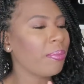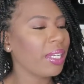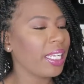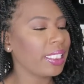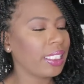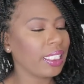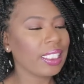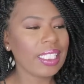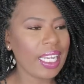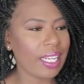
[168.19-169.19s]
But
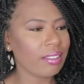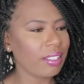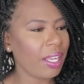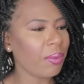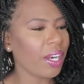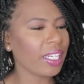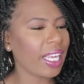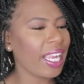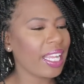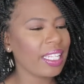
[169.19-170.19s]
yeah, they
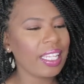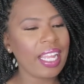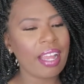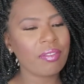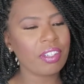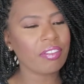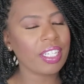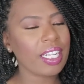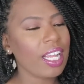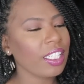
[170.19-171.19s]
work, and they have
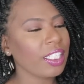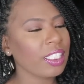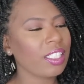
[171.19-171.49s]
different colors.